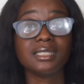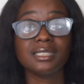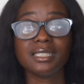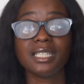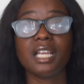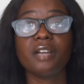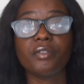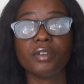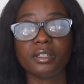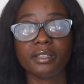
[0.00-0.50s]

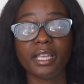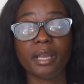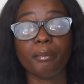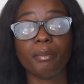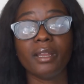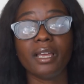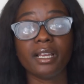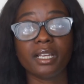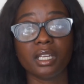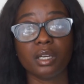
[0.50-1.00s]
never that
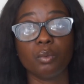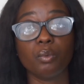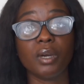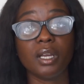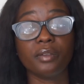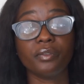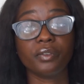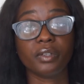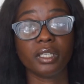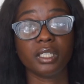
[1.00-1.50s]
black and
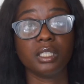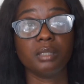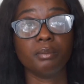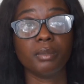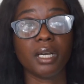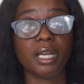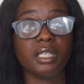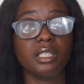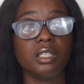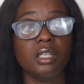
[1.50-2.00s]
white for
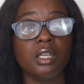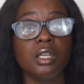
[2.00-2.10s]
anybody.